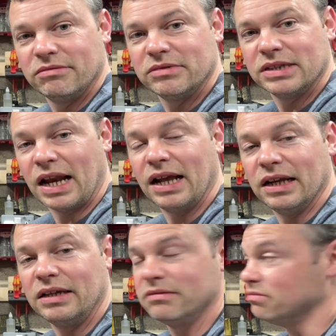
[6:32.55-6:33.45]

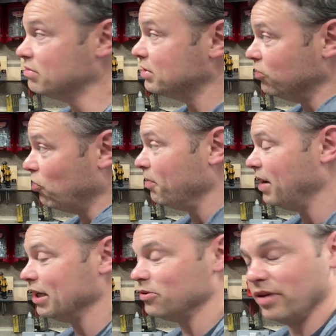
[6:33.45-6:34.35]
slightly to drop the
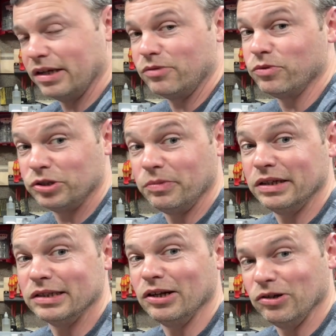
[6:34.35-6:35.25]
next one in, which
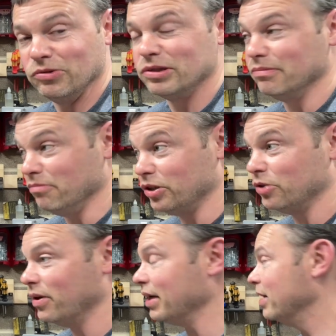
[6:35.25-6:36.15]
means it loads much
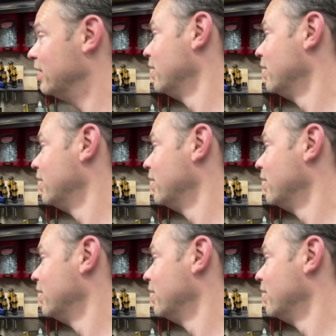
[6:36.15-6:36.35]
quicker.